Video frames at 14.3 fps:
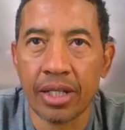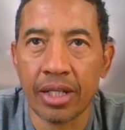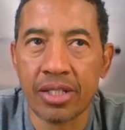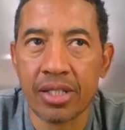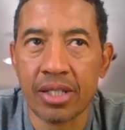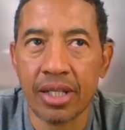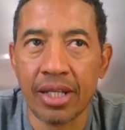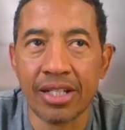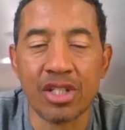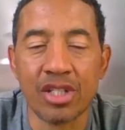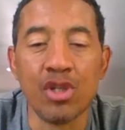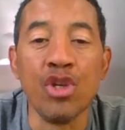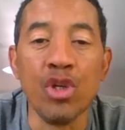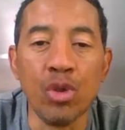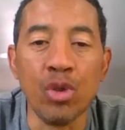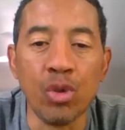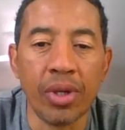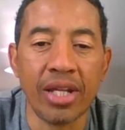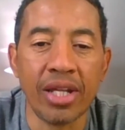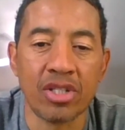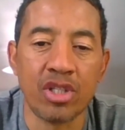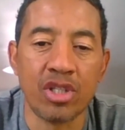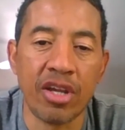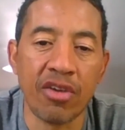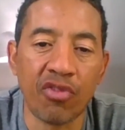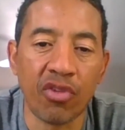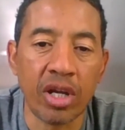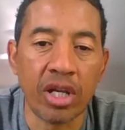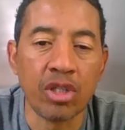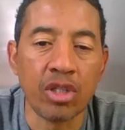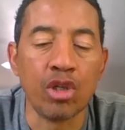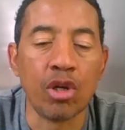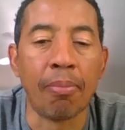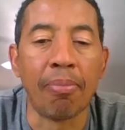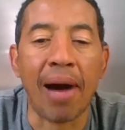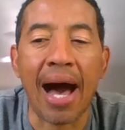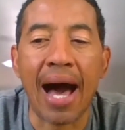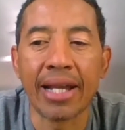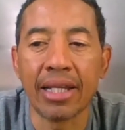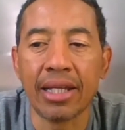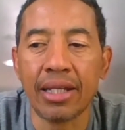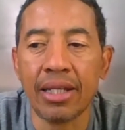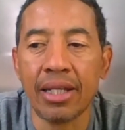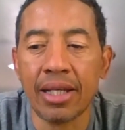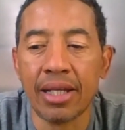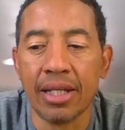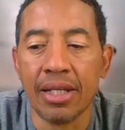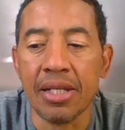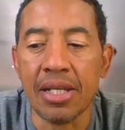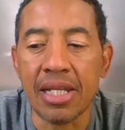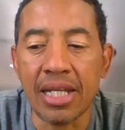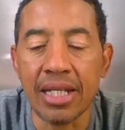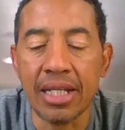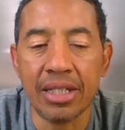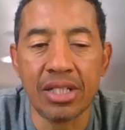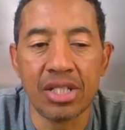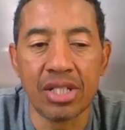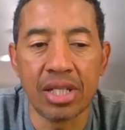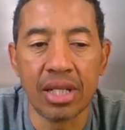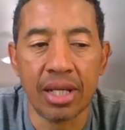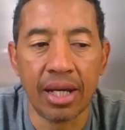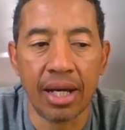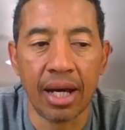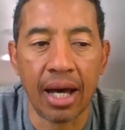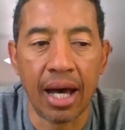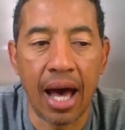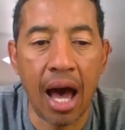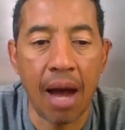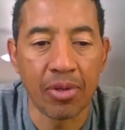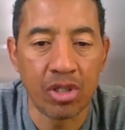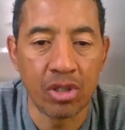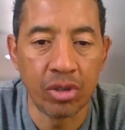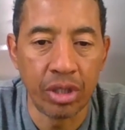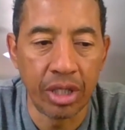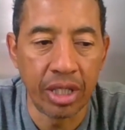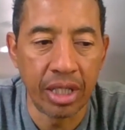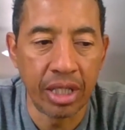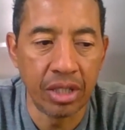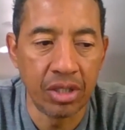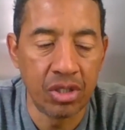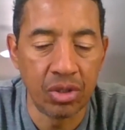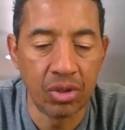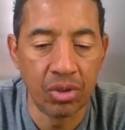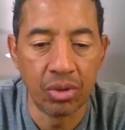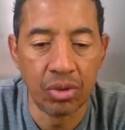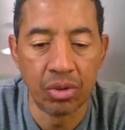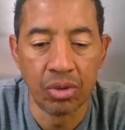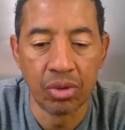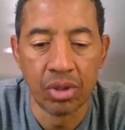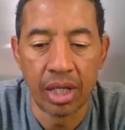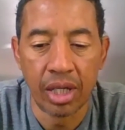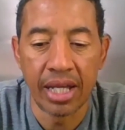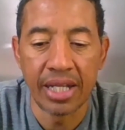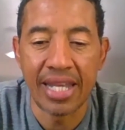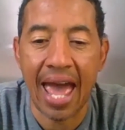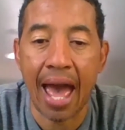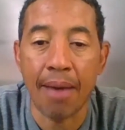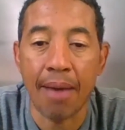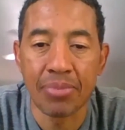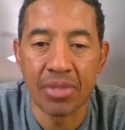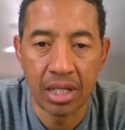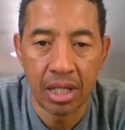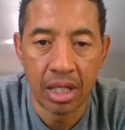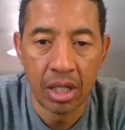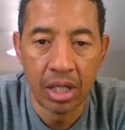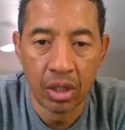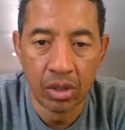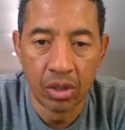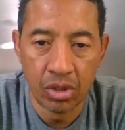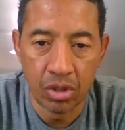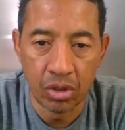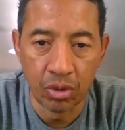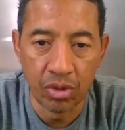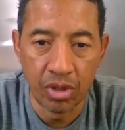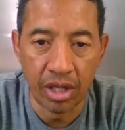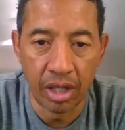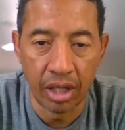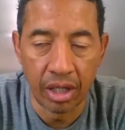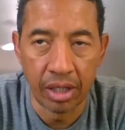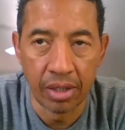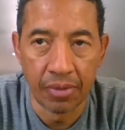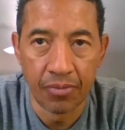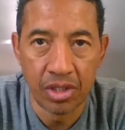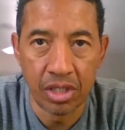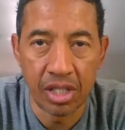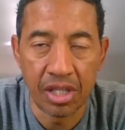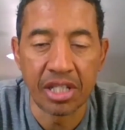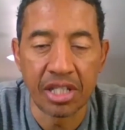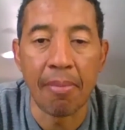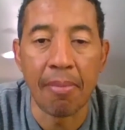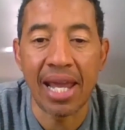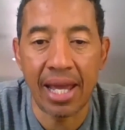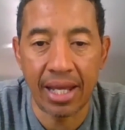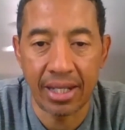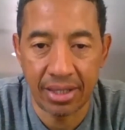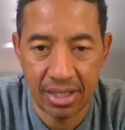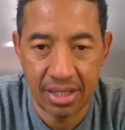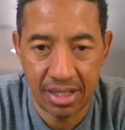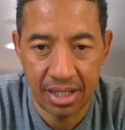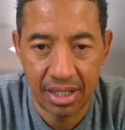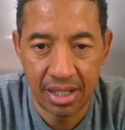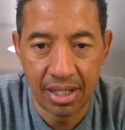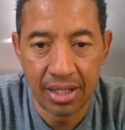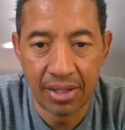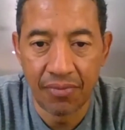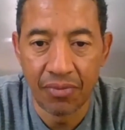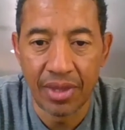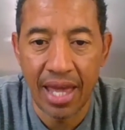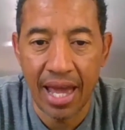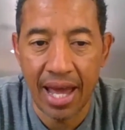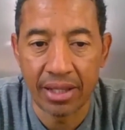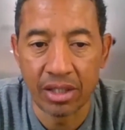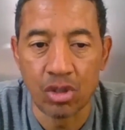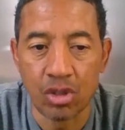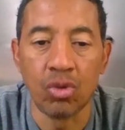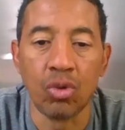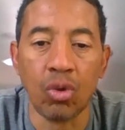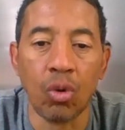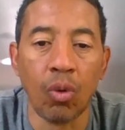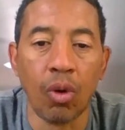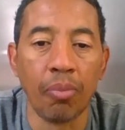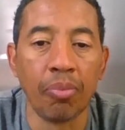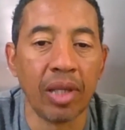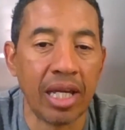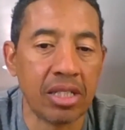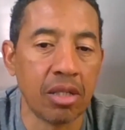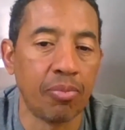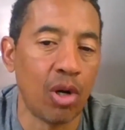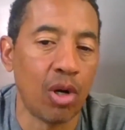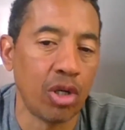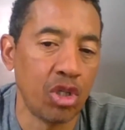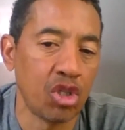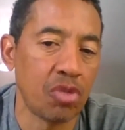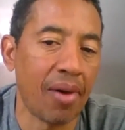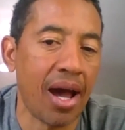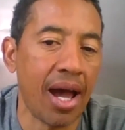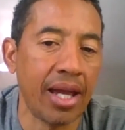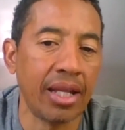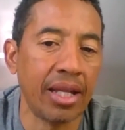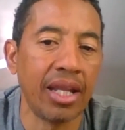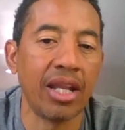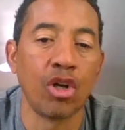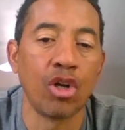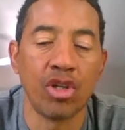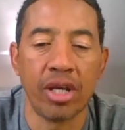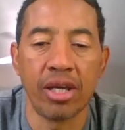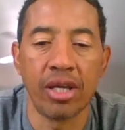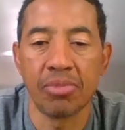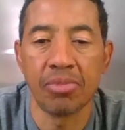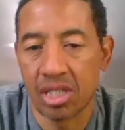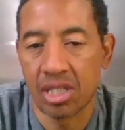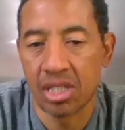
It's new, it's different. Your body needs opportunity to adapt to the demands that the tool will place upon your spine and on your hips.